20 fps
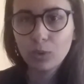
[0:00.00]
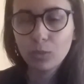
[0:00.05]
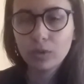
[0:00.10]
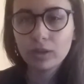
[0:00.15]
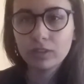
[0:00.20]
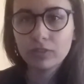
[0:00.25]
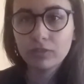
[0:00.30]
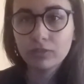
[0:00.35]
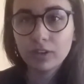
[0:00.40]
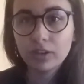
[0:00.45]

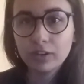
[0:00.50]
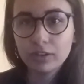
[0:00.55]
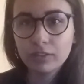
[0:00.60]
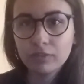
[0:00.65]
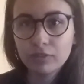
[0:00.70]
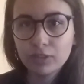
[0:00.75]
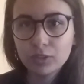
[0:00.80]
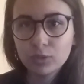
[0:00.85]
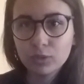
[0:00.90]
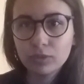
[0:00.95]
with very
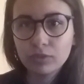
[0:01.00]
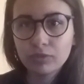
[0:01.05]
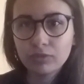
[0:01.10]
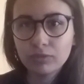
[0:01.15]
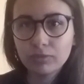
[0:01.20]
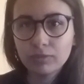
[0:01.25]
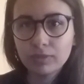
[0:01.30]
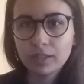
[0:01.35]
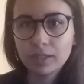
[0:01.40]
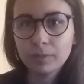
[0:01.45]
few
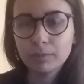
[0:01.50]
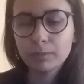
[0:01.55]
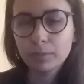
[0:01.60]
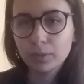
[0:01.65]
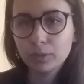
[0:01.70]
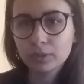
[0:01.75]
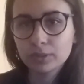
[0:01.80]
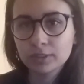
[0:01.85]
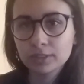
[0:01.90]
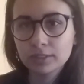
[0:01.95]

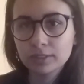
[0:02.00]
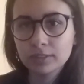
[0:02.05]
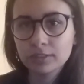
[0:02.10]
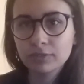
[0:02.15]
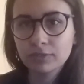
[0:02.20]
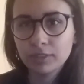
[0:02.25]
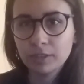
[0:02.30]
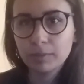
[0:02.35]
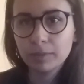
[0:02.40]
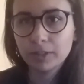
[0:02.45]
important
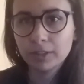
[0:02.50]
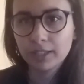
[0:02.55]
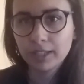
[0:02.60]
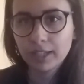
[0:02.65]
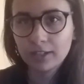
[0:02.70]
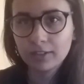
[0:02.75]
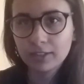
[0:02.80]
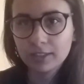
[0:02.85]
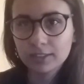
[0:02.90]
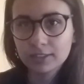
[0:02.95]
female
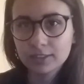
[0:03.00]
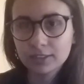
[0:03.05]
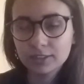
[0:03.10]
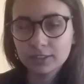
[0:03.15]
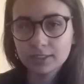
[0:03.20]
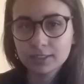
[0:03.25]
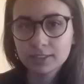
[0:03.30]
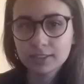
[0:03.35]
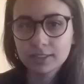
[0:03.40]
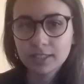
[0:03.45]

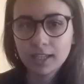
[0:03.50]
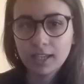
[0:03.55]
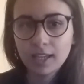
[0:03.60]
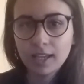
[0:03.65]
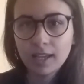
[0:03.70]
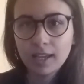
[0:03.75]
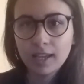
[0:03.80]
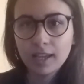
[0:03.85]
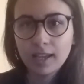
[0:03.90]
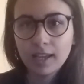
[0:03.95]
characters.
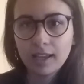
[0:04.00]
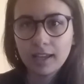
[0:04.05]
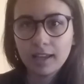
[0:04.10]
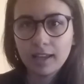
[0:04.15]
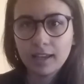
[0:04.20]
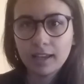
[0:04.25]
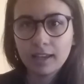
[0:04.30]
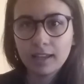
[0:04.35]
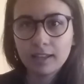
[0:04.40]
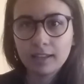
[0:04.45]

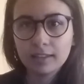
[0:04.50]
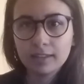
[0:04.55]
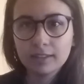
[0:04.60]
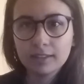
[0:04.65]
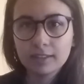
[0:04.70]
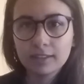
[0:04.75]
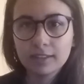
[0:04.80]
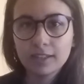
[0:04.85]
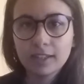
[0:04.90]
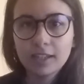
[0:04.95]

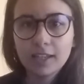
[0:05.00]
And